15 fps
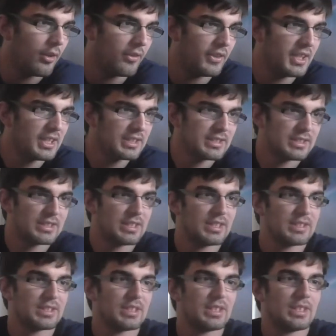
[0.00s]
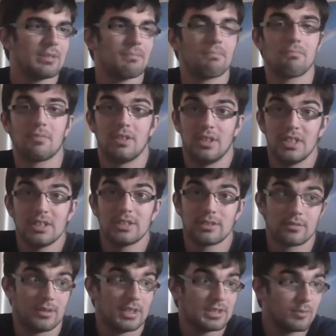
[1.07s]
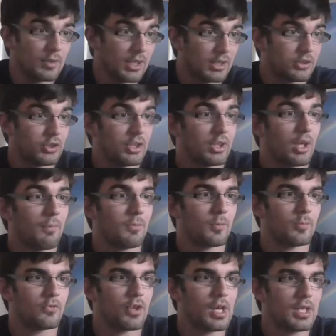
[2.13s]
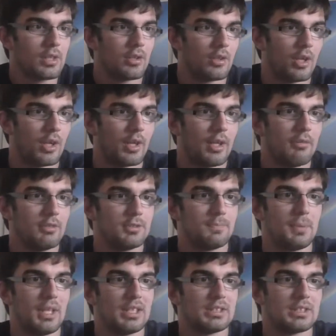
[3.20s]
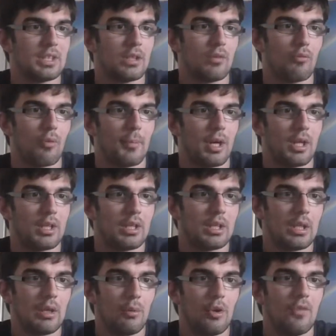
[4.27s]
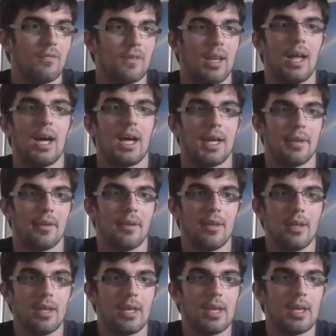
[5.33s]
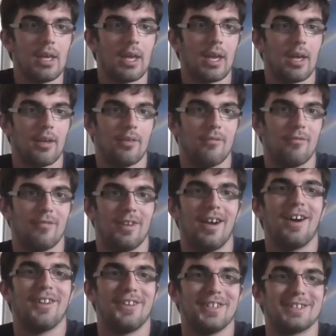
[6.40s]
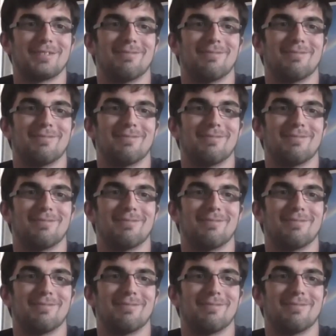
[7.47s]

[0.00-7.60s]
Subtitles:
This one actually did come from Dracula. It was based in the Romanian hero Vlad. Vlad, yes.